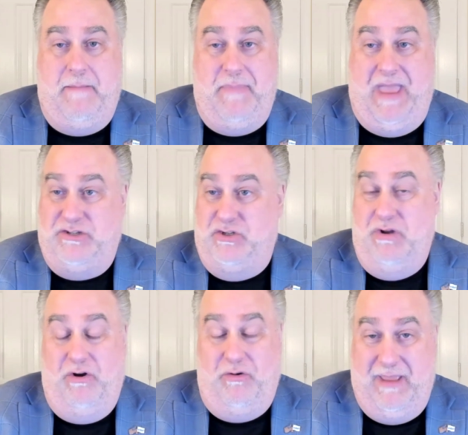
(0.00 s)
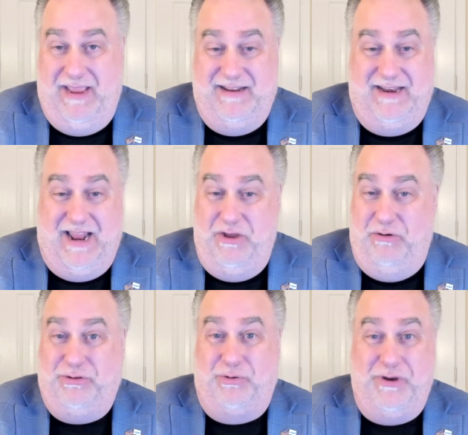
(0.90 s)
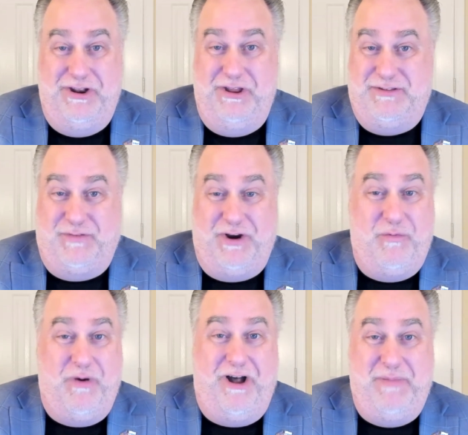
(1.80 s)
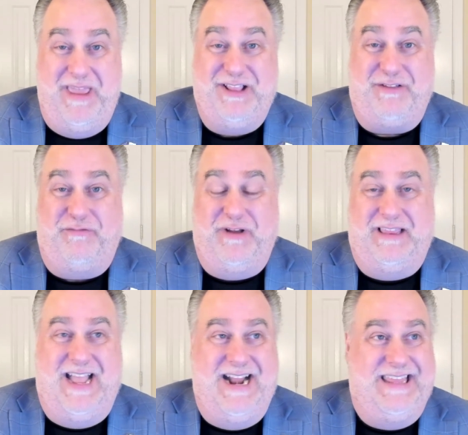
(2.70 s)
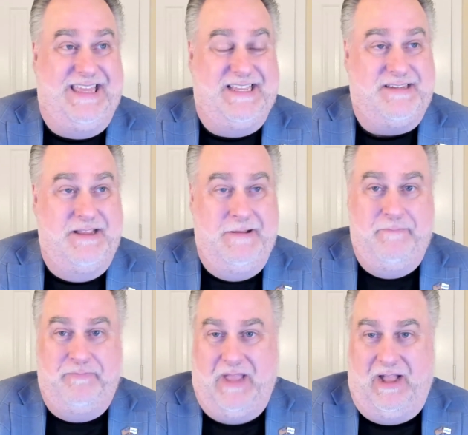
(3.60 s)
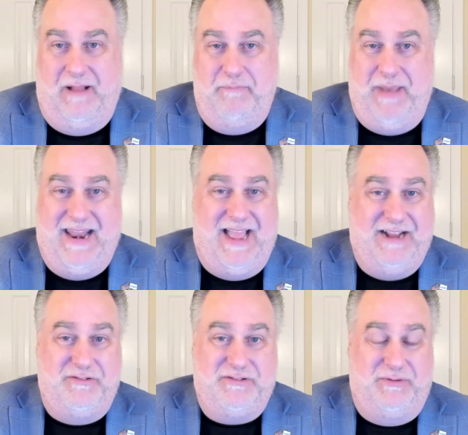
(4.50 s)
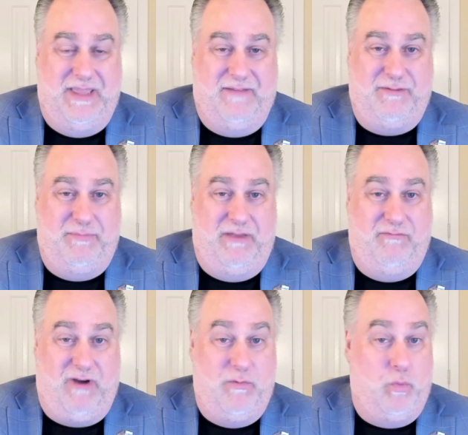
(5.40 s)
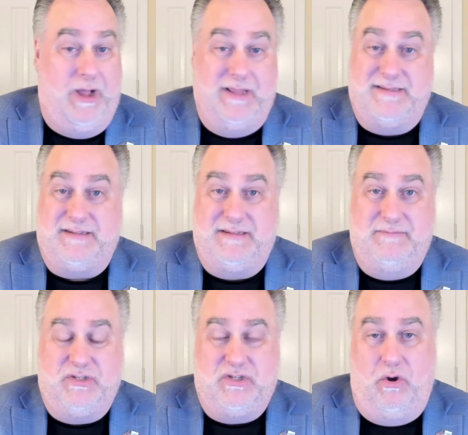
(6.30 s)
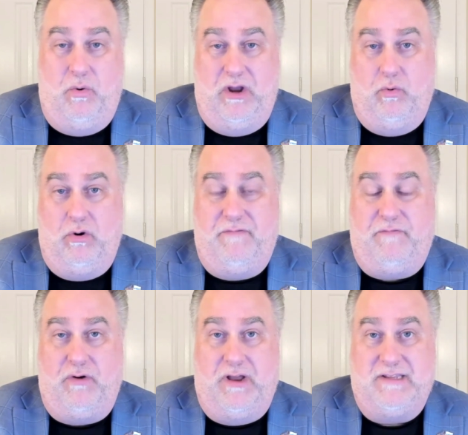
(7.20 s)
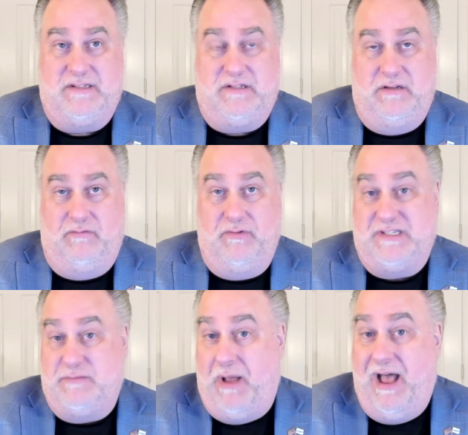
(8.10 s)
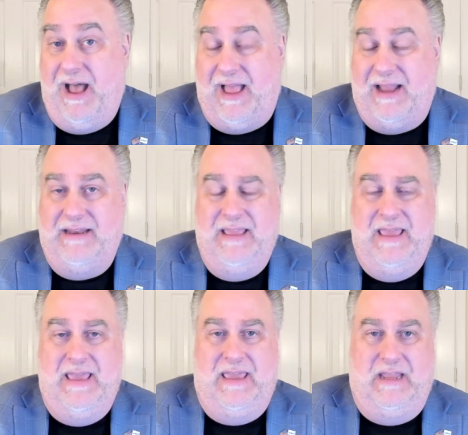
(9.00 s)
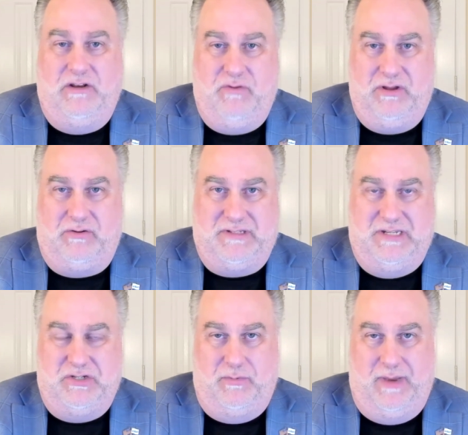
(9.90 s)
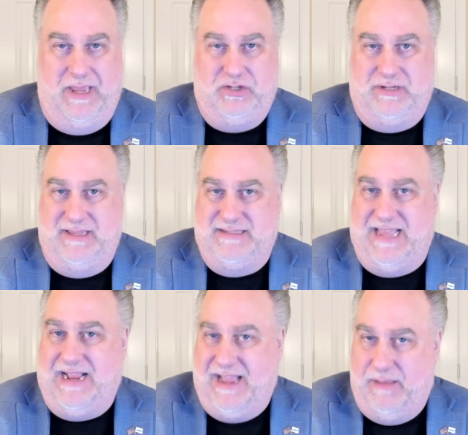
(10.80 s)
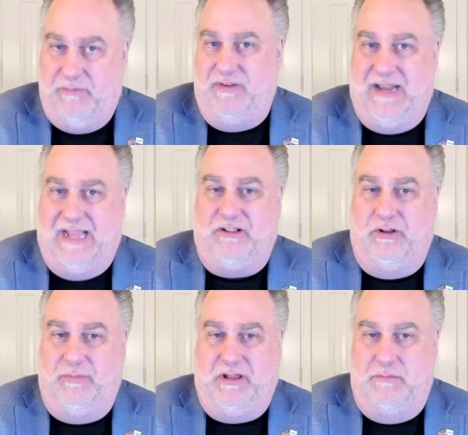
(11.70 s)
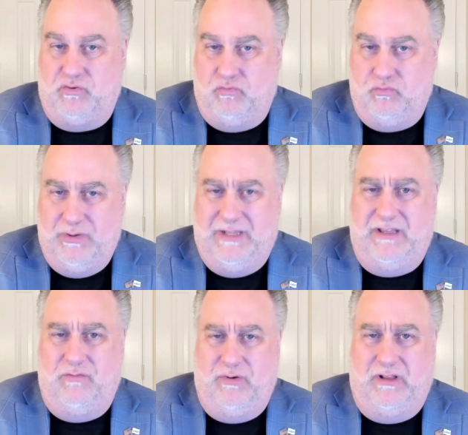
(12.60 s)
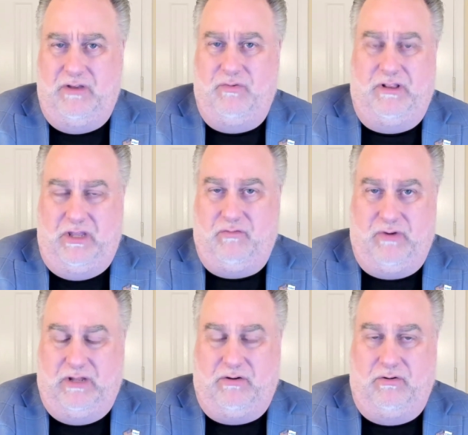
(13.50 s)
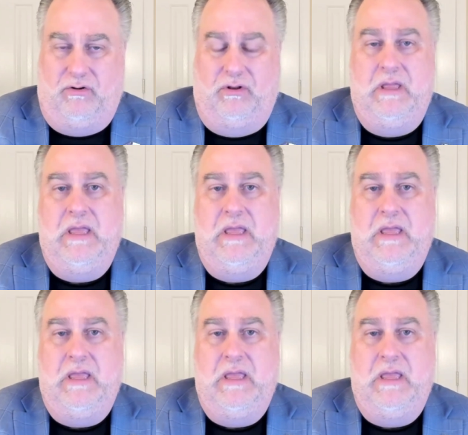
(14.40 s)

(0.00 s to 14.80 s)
As you know, Amanda, and I know Gloria knows very well, being at the front line of this, bad actors only have to be right once. So in order for us to respond in critical situations, that common vernacular becomes really, really, really critical